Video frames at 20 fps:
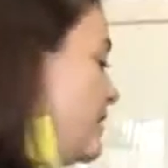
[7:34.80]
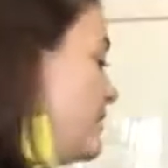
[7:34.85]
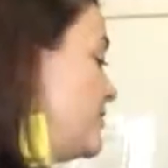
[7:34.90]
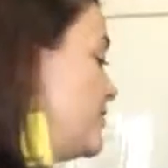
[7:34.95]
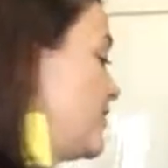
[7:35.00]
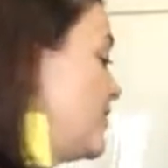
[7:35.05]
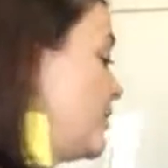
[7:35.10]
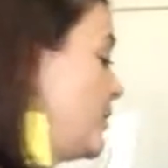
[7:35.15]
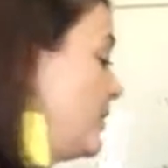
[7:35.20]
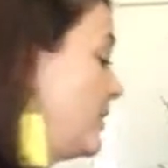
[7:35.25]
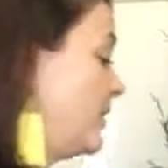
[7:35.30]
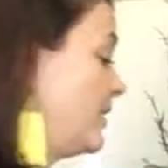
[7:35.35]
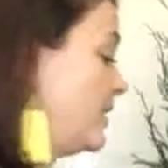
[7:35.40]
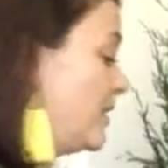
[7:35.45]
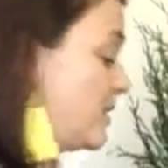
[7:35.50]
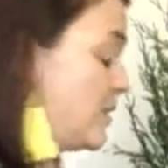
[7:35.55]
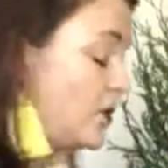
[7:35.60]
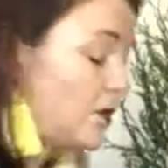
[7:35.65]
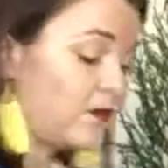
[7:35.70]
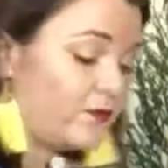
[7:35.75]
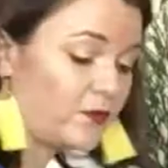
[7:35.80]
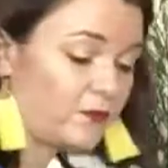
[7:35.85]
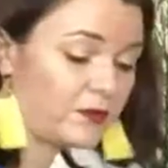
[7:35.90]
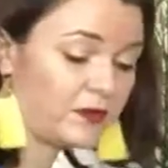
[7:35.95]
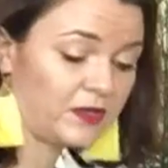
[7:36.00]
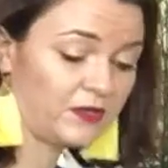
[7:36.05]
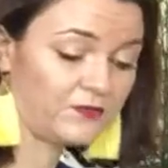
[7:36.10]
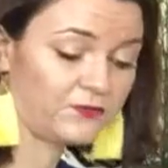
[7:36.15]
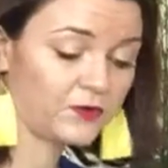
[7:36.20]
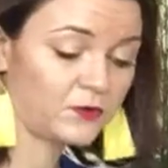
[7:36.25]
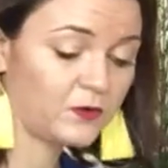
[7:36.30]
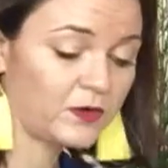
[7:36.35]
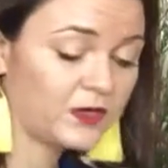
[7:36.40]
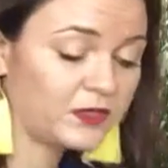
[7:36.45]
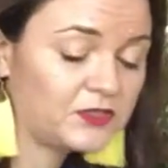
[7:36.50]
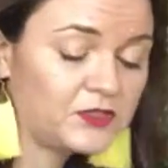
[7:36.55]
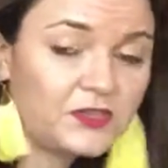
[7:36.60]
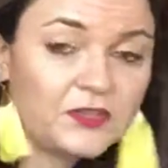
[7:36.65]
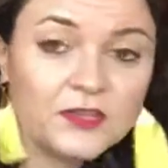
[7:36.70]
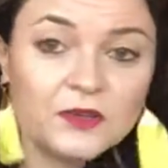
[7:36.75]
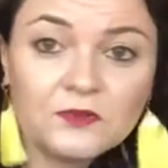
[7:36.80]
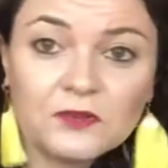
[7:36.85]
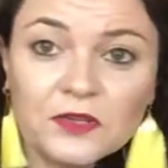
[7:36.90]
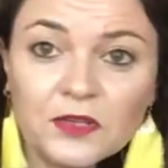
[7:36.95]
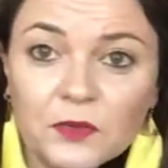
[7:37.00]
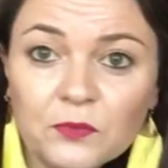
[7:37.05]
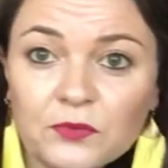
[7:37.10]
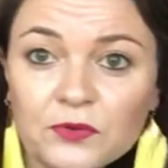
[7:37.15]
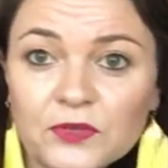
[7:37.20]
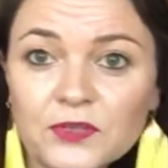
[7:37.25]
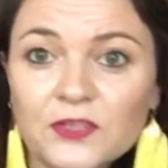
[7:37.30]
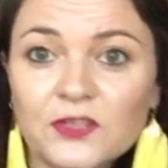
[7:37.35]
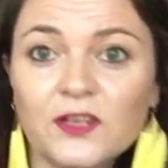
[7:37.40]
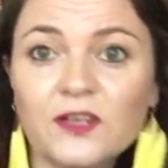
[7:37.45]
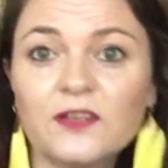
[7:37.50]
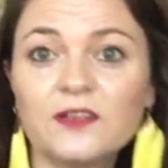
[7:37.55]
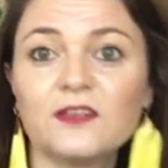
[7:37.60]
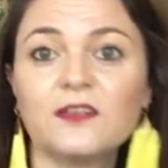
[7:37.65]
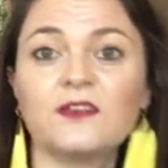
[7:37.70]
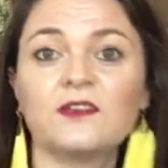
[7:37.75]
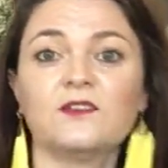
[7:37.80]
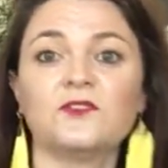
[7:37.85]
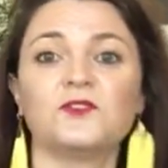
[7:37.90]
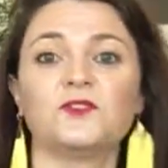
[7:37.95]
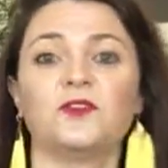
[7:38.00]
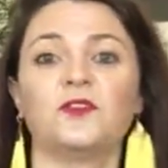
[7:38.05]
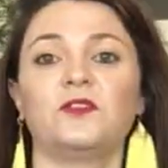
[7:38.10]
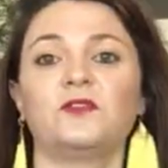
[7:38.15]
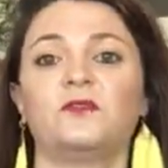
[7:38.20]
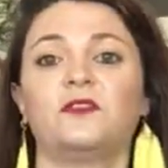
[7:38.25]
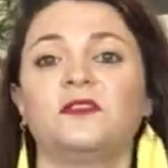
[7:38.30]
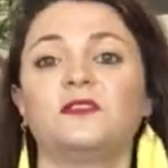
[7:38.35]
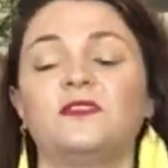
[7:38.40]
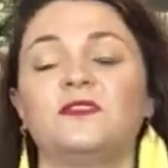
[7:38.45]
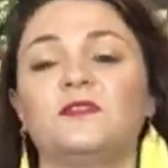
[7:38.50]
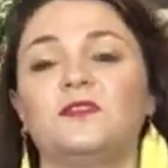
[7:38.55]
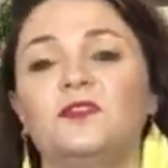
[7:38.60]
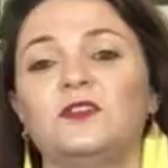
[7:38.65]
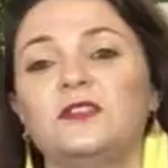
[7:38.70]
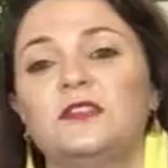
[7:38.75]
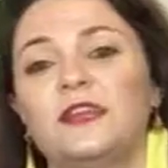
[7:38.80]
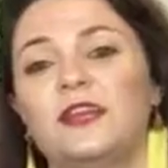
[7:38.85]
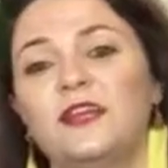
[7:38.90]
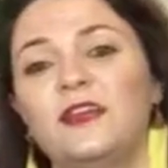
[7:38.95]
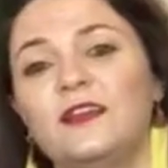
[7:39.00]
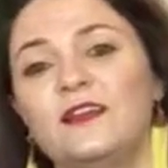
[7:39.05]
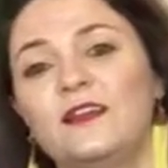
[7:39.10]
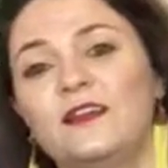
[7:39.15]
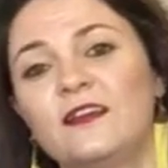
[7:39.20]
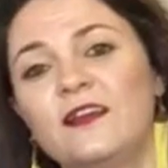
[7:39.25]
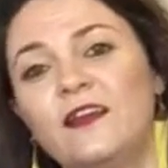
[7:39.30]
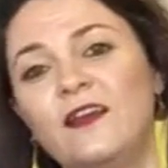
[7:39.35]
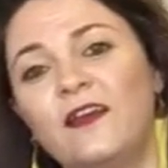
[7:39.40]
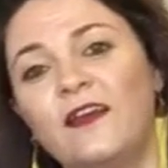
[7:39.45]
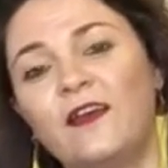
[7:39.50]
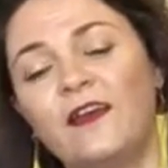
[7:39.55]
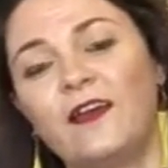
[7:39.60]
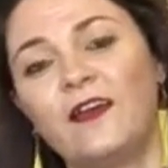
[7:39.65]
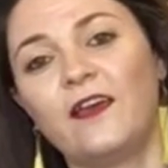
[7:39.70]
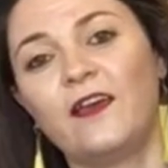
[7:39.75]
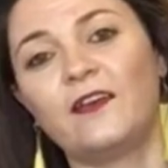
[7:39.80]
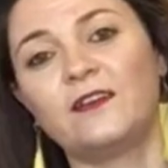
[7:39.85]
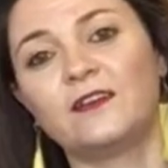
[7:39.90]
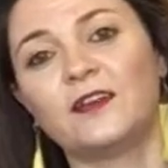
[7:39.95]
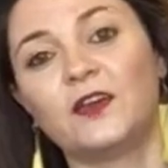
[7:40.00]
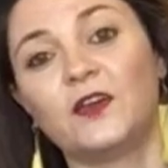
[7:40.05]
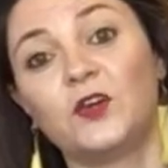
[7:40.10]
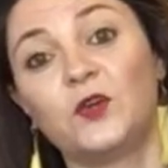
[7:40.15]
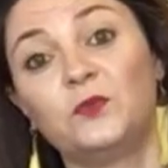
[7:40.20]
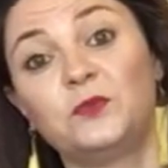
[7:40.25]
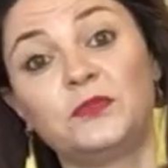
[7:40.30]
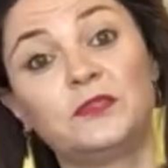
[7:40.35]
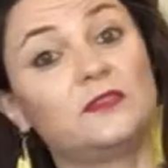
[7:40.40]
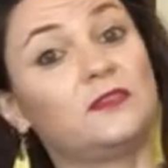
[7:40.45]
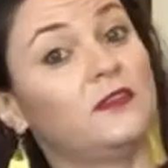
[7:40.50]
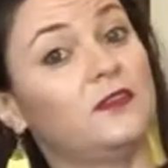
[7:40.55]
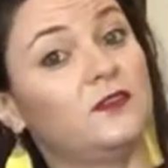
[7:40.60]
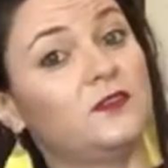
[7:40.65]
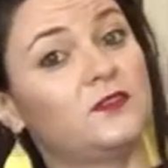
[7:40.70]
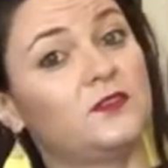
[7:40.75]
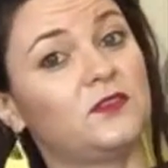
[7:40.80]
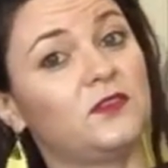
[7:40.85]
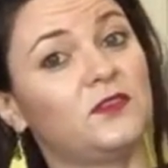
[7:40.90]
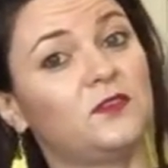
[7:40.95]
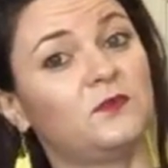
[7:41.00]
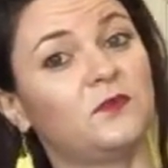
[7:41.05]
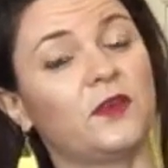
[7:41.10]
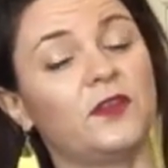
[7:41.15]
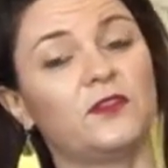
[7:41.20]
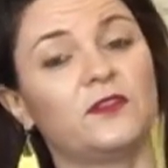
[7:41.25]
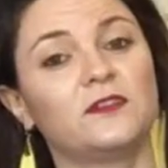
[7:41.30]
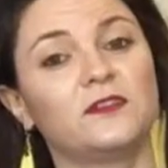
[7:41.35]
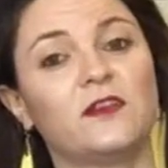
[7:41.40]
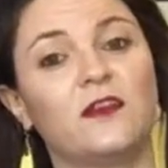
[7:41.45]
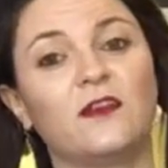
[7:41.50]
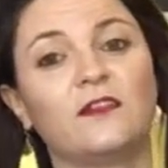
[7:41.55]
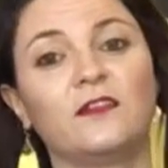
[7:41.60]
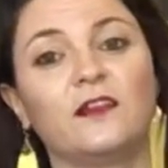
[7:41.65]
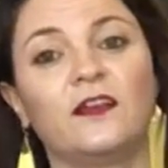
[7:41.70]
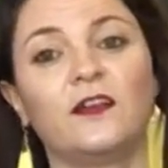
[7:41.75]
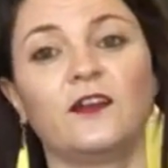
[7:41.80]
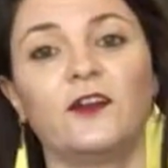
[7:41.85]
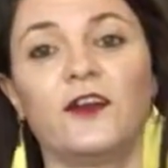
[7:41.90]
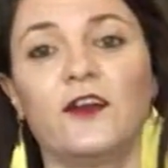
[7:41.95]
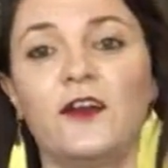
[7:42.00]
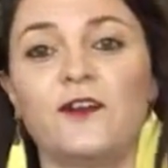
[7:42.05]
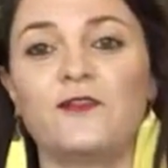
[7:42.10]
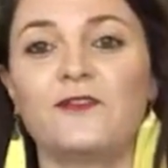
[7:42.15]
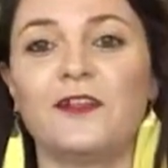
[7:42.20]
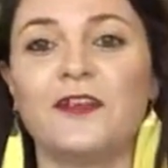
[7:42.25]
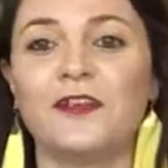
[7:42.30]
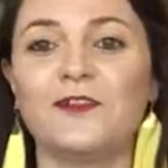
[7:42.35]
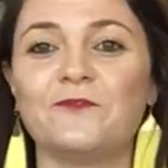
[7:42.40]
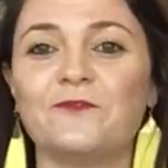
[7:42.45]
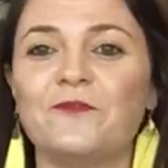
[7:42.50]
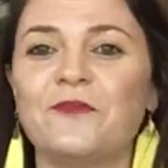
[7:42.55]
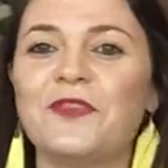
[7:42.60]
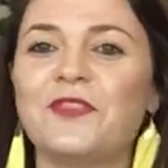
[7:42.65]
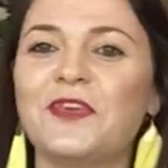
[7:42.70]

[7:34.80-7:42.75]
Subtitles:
So thank you everybody for watching. I really appreciate it. Enjoy the rest of your day, and I hope to see you soon, whether it's online or offline.